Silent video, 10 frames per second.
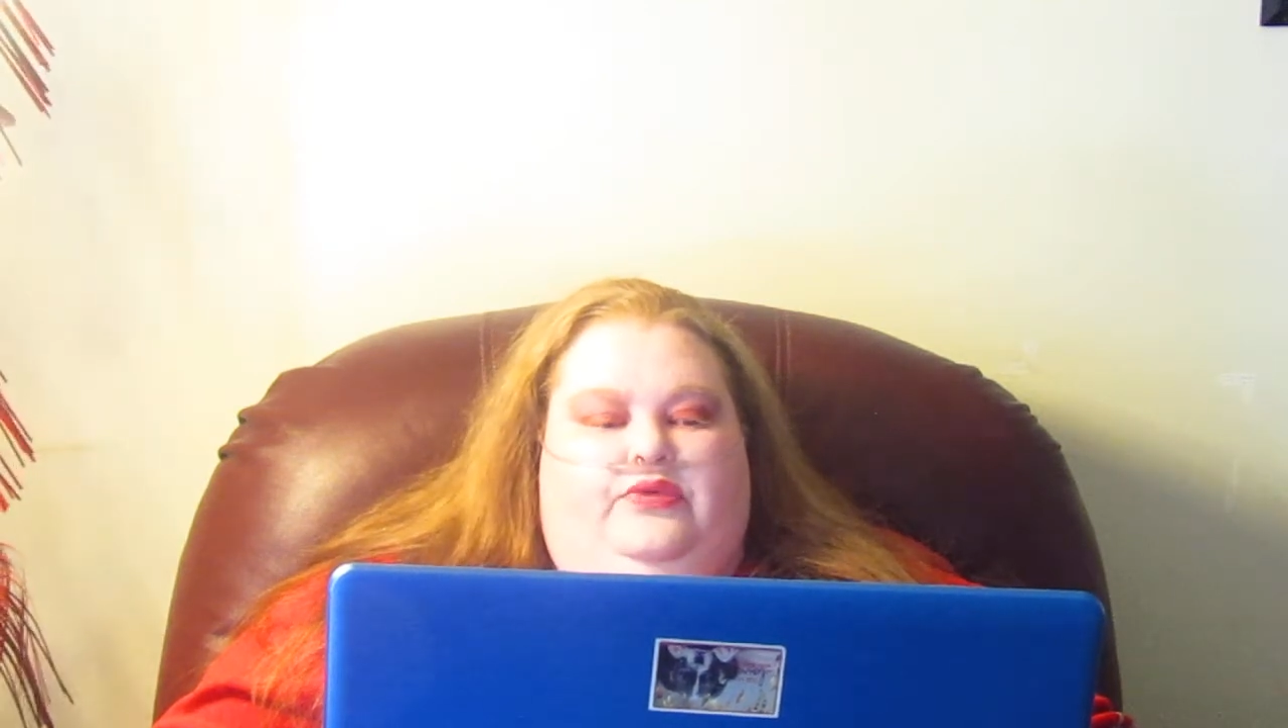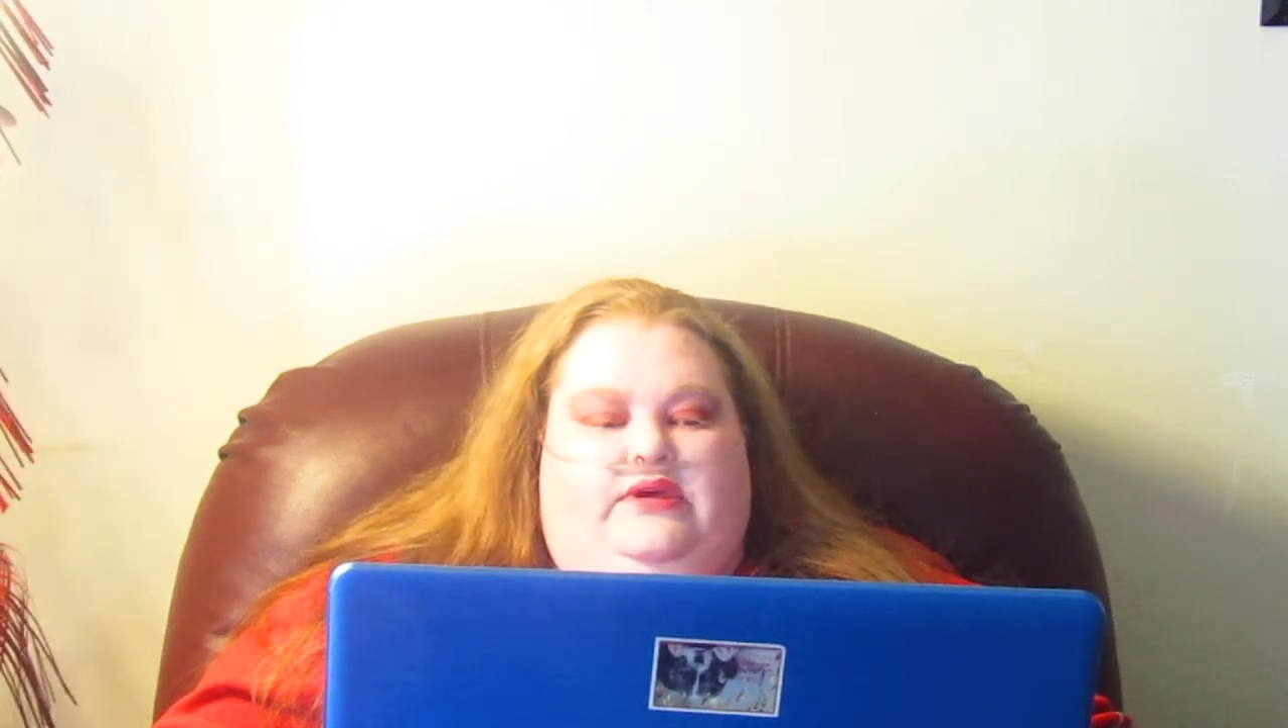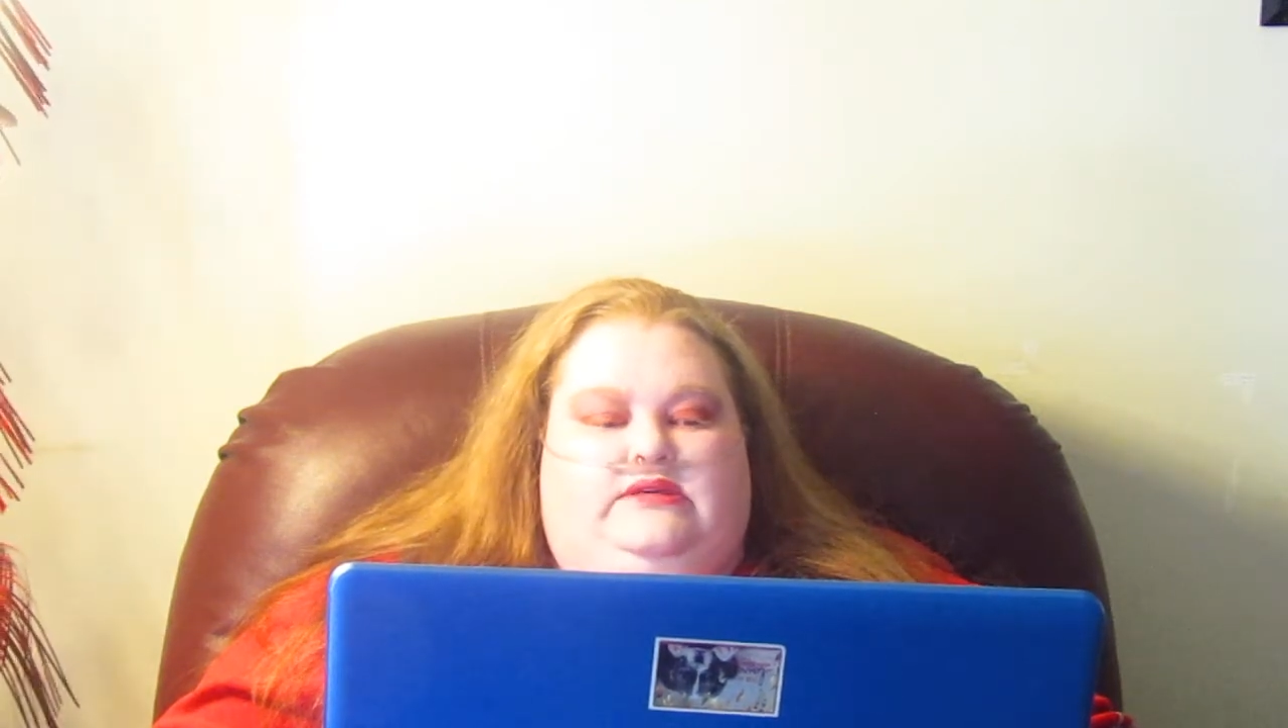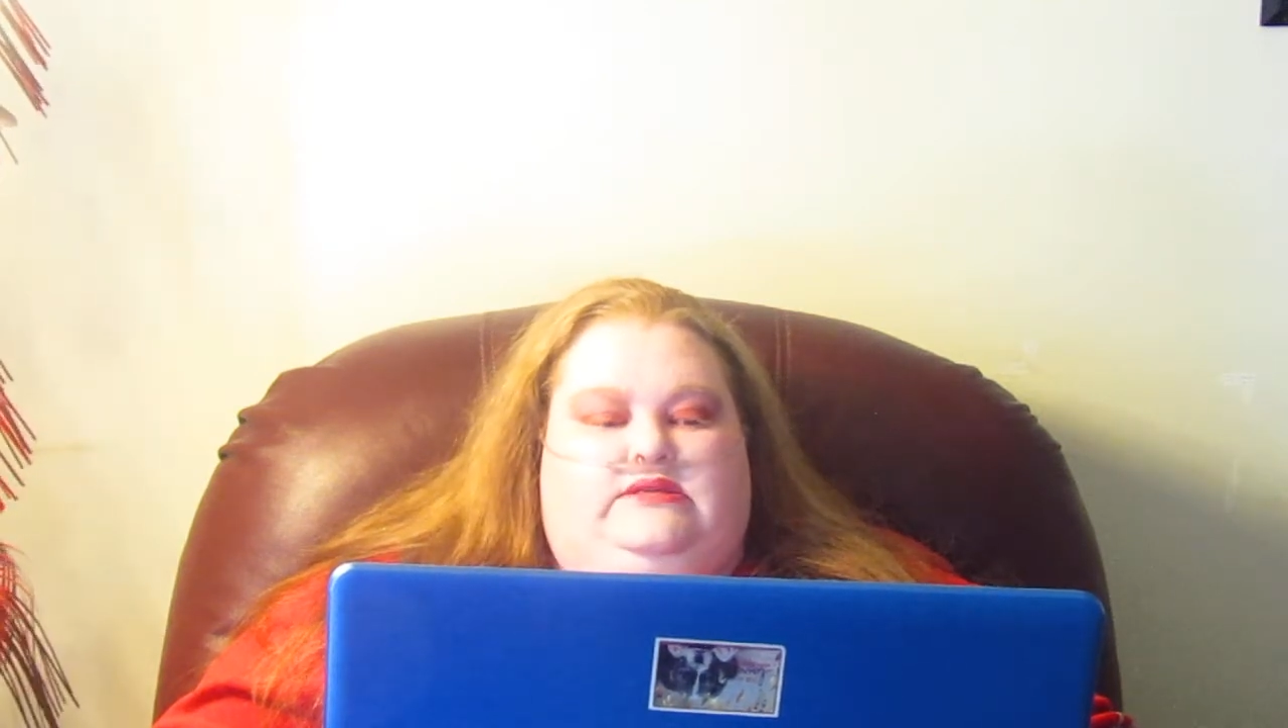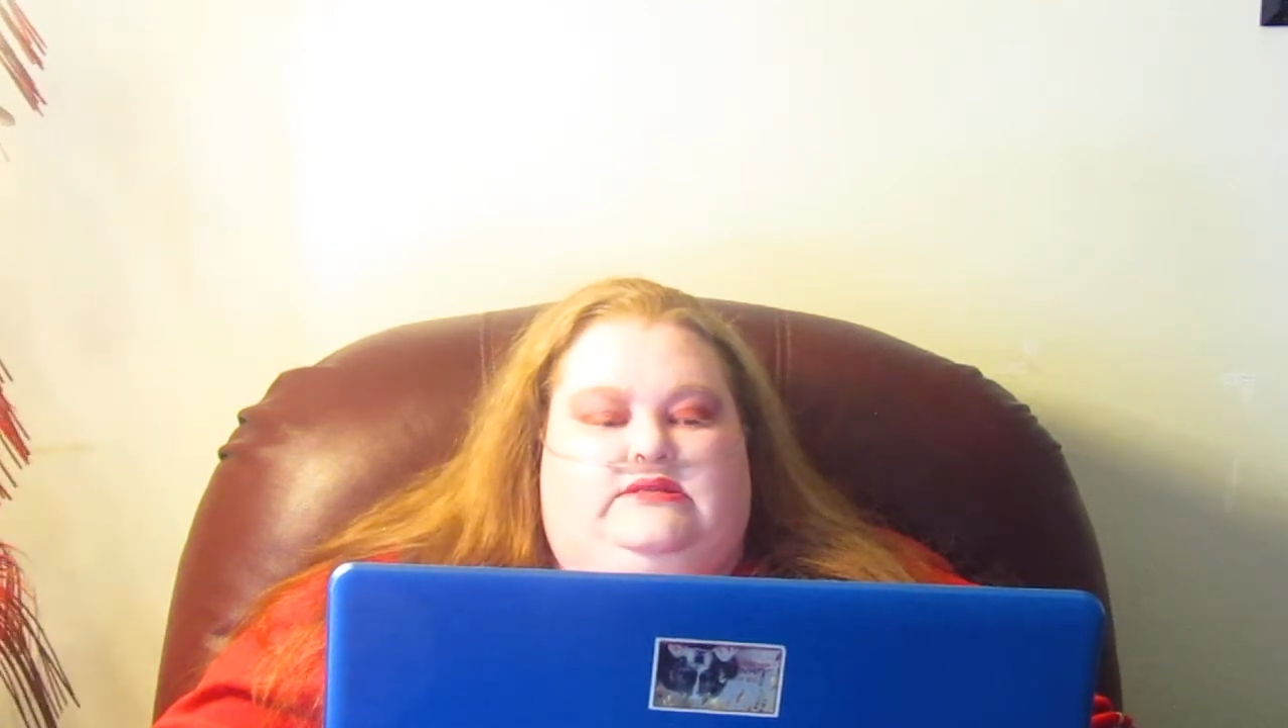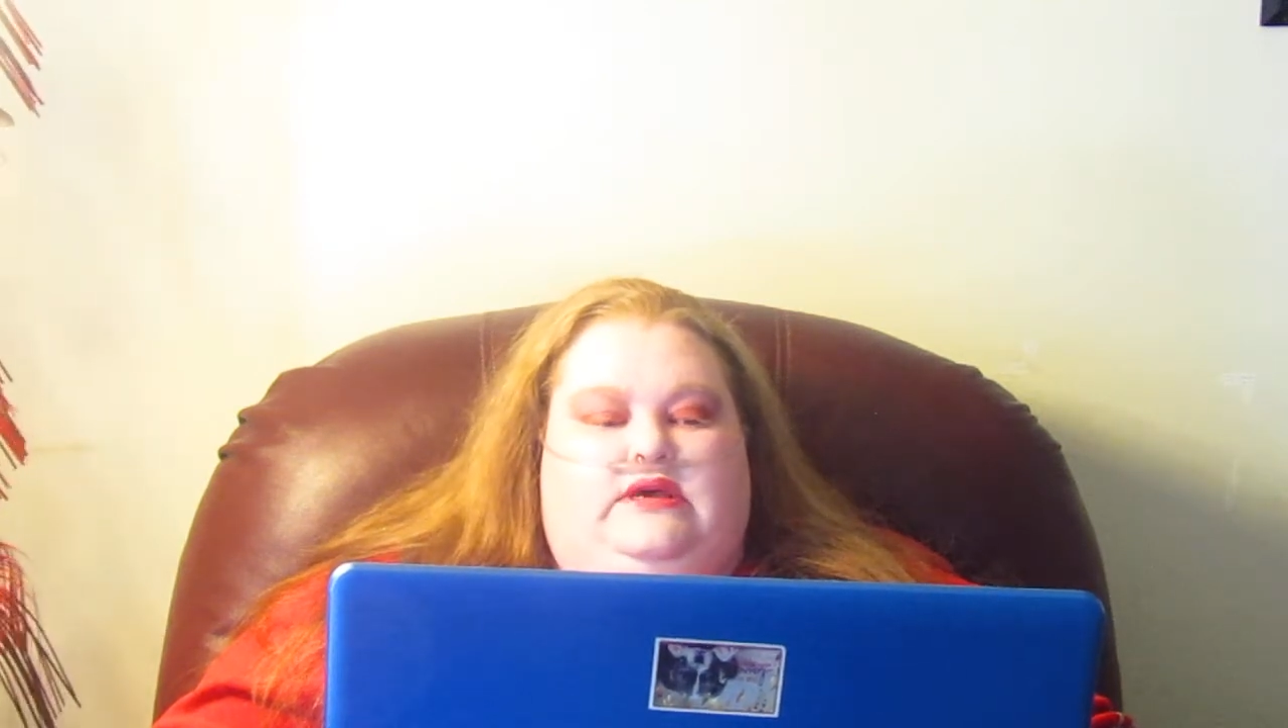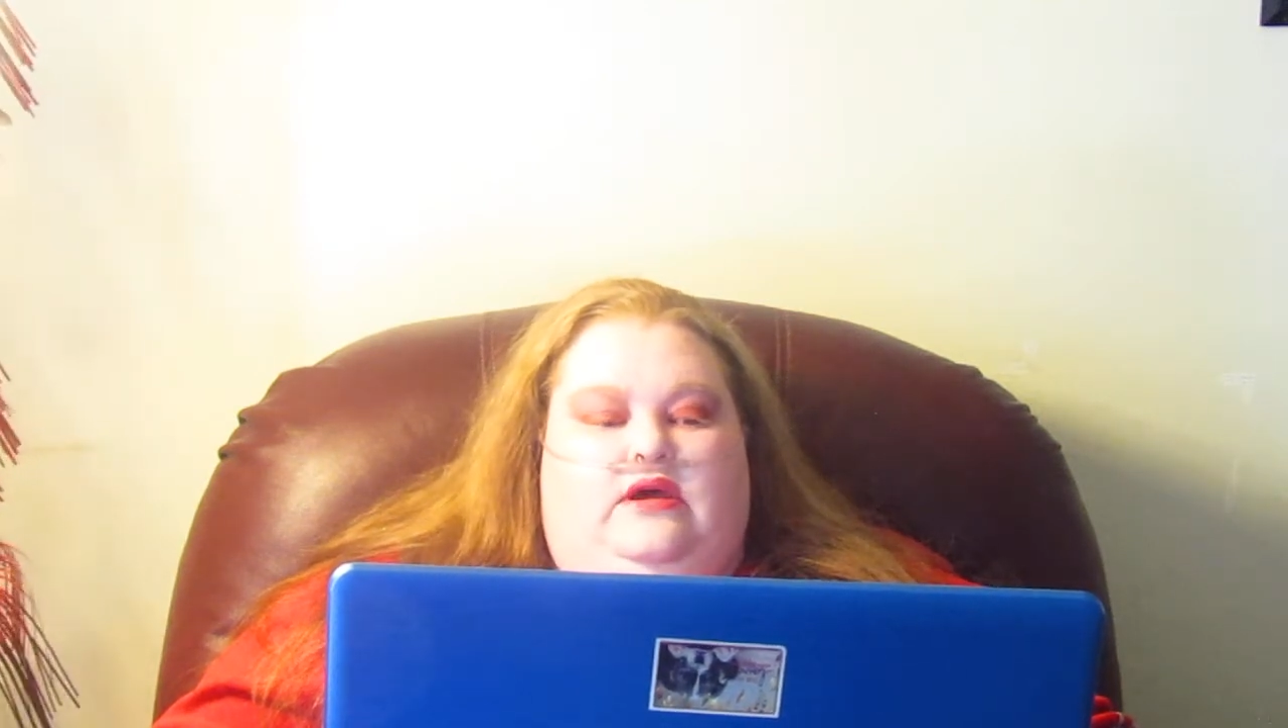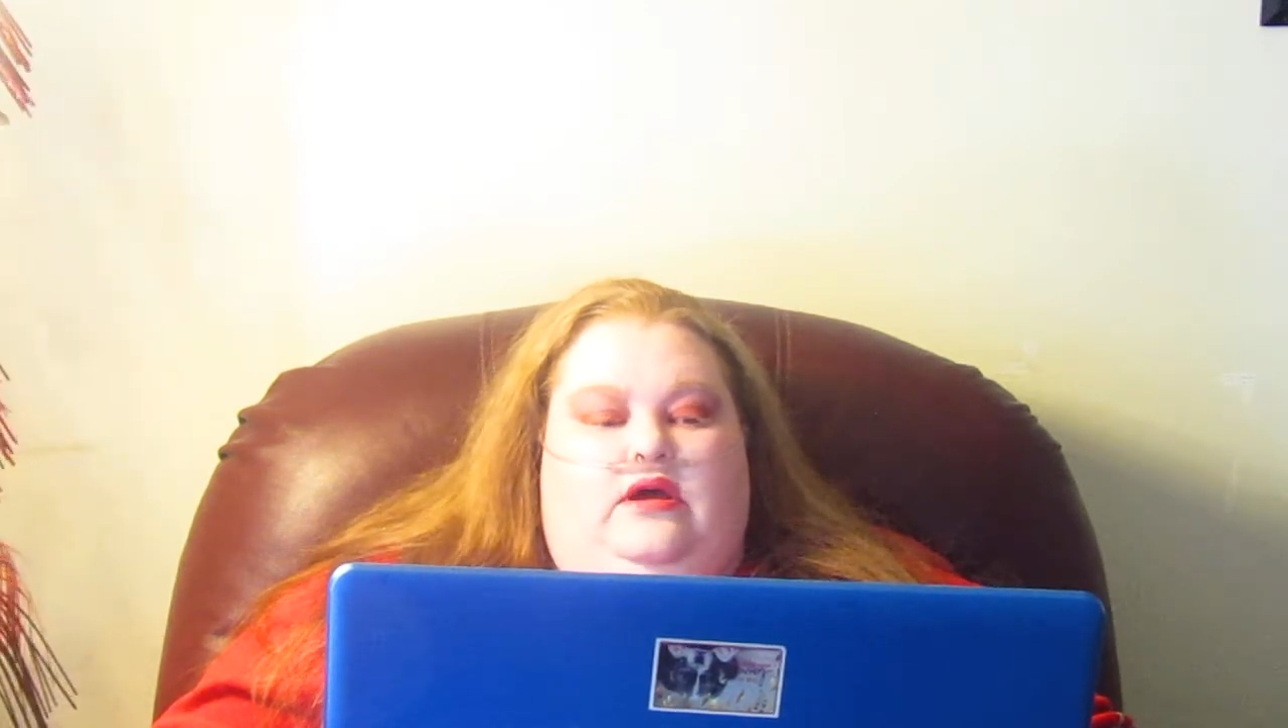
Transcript: this